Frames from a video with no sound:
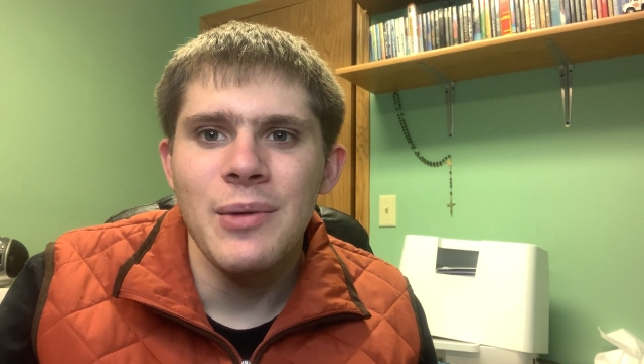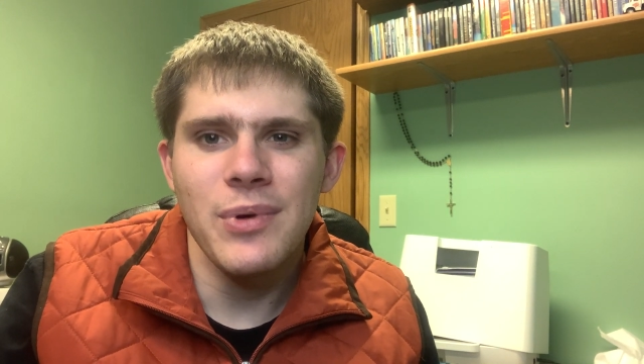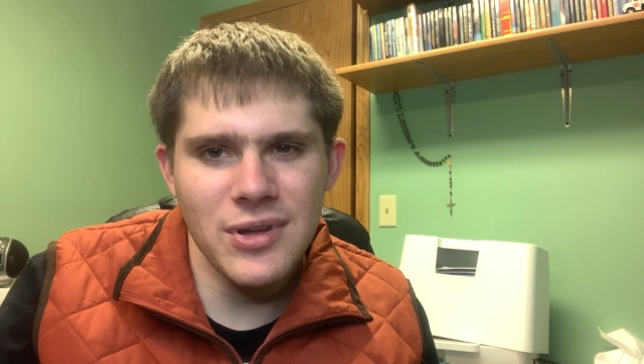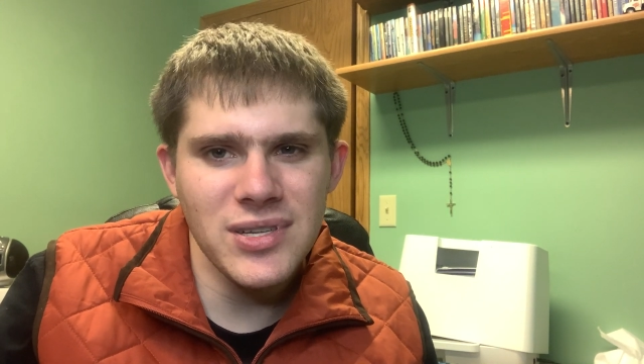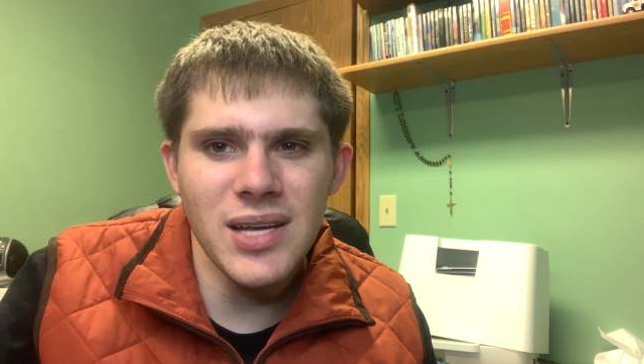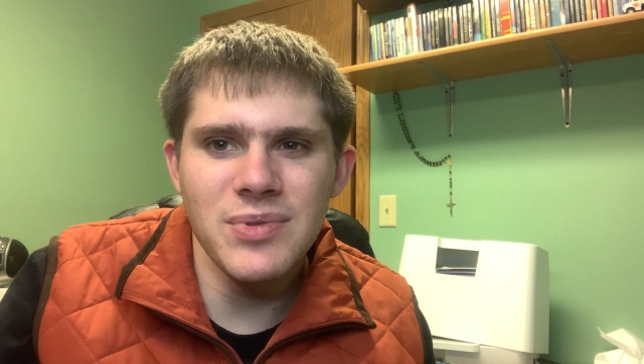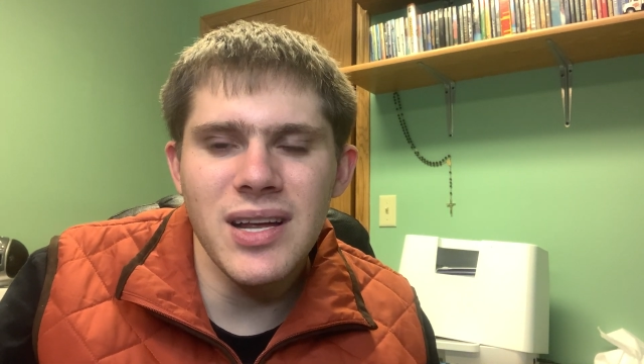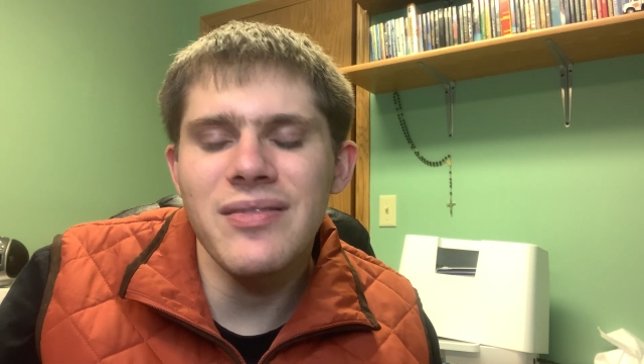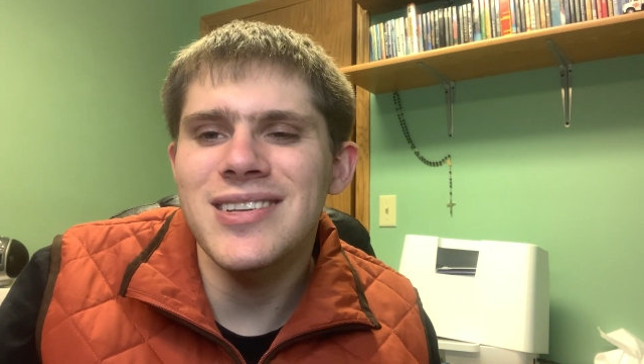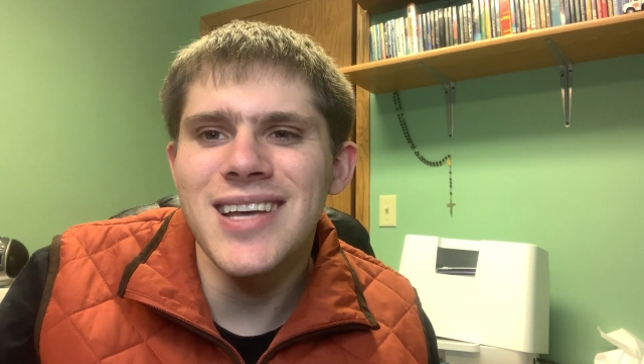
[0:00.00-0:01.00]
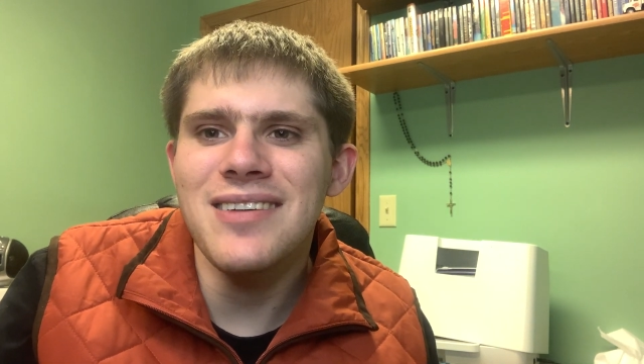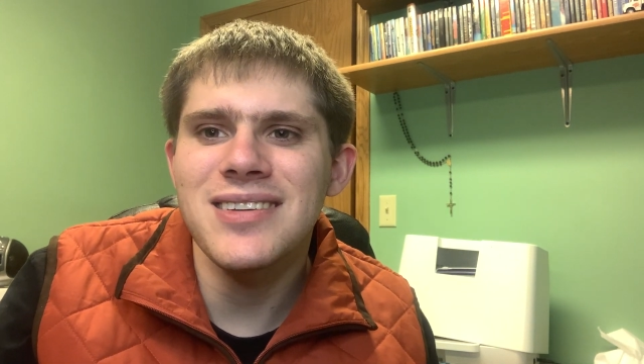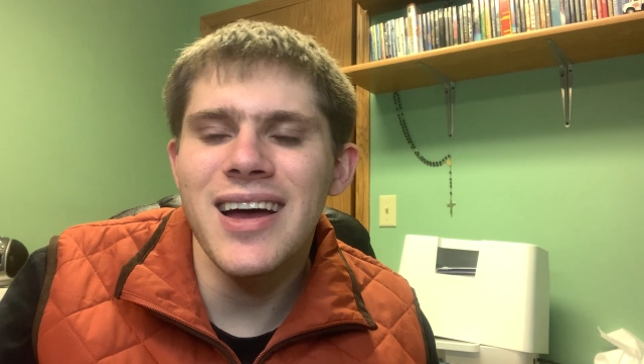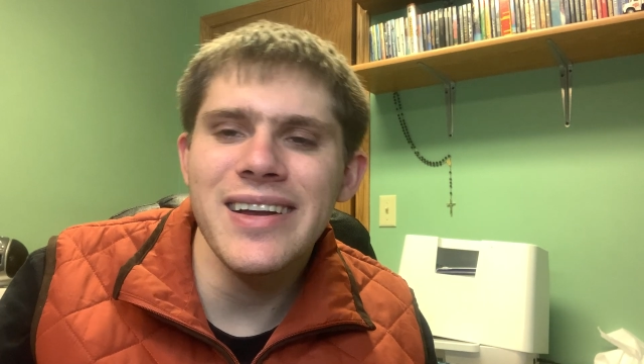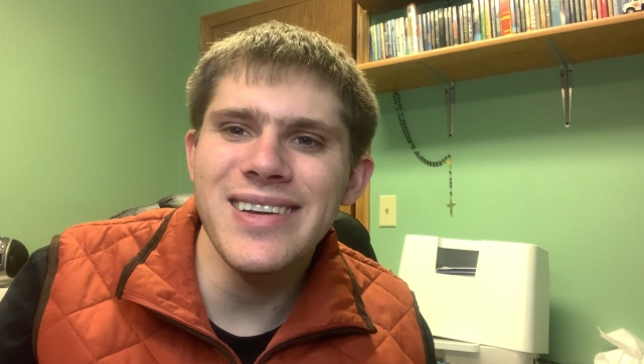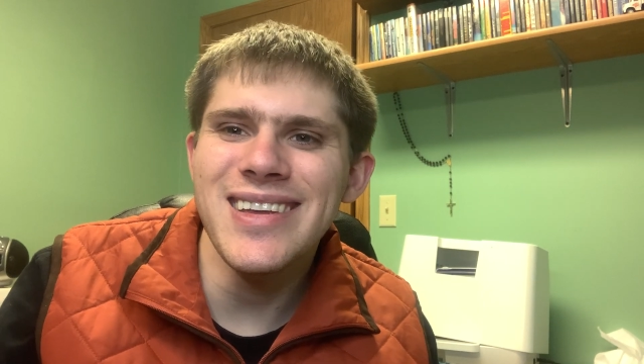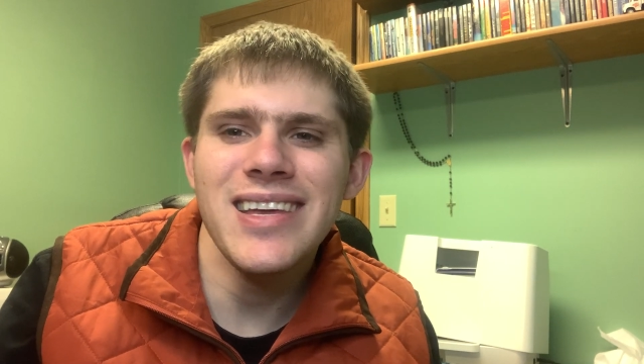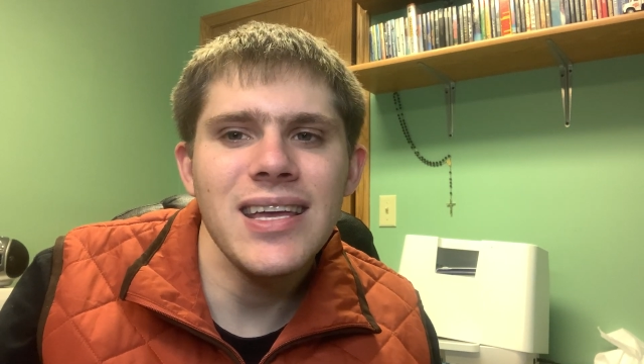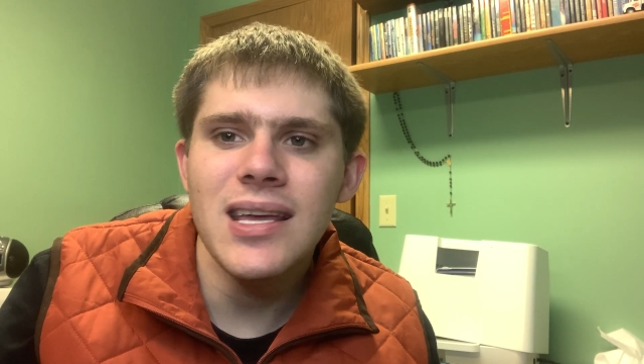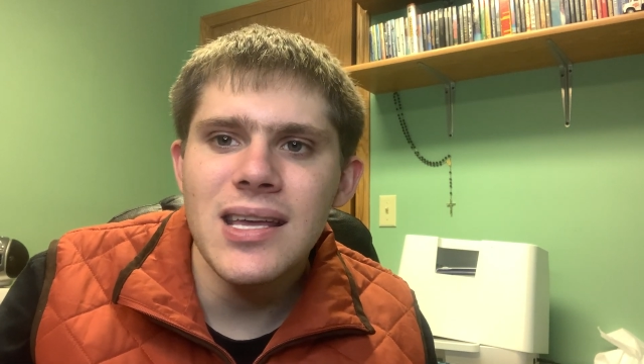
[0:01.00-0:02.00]
But there's some stuff that sounds kind of
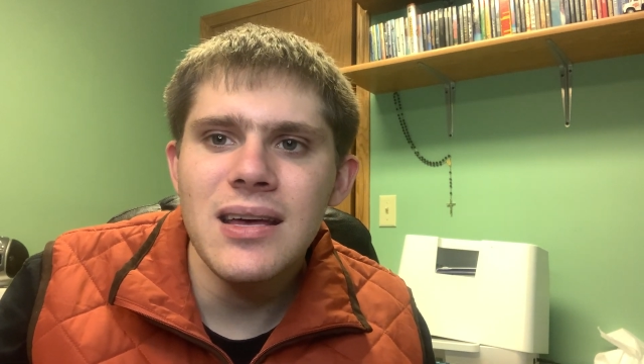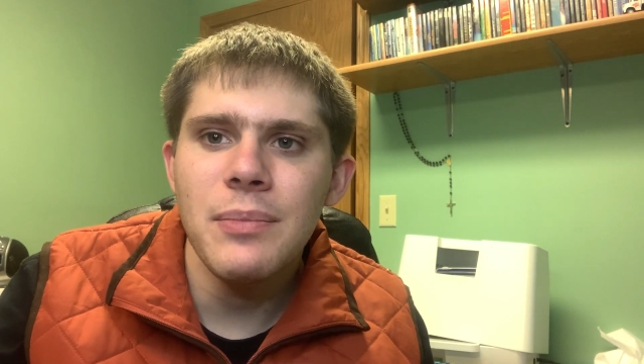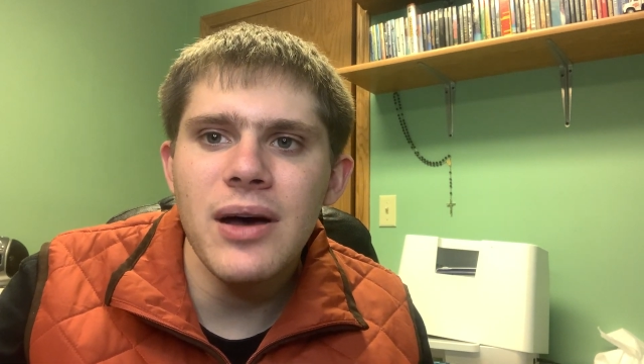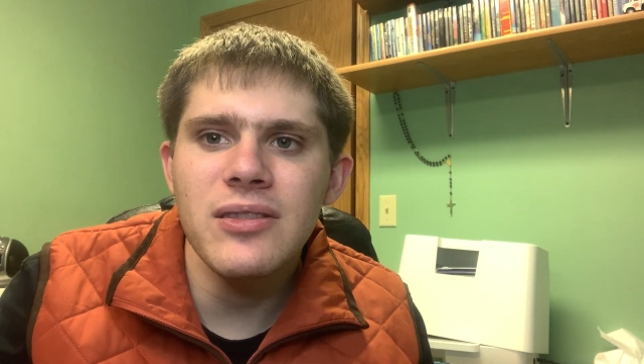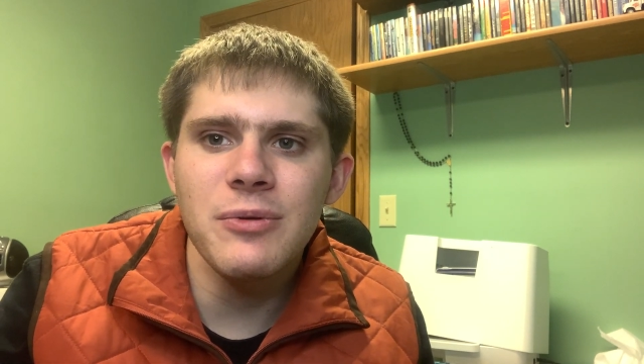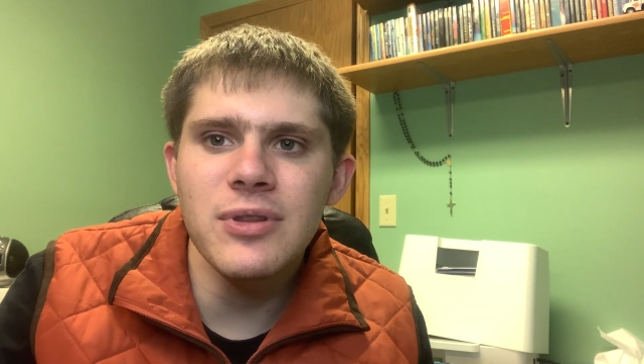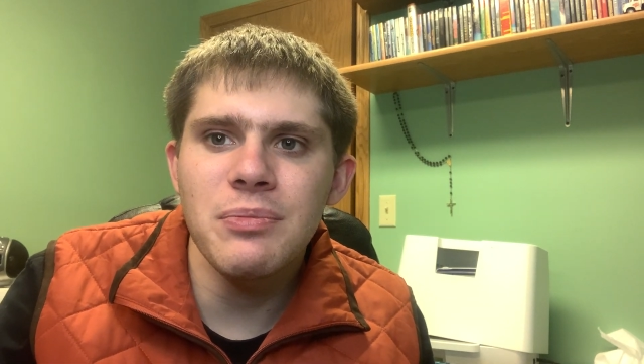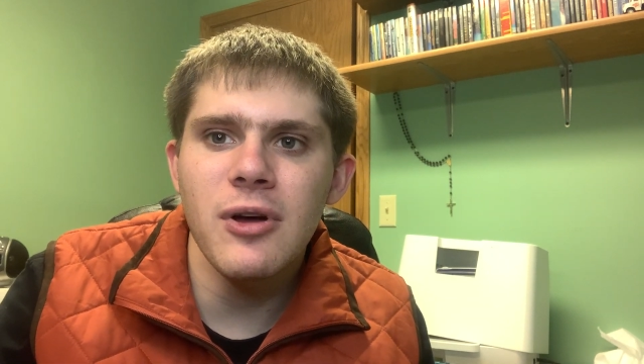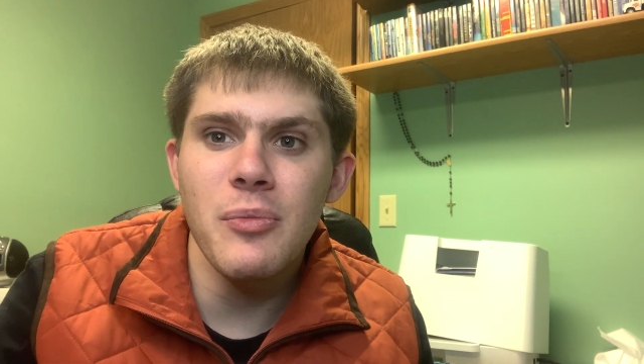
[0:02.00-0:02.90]
about the multiplayer,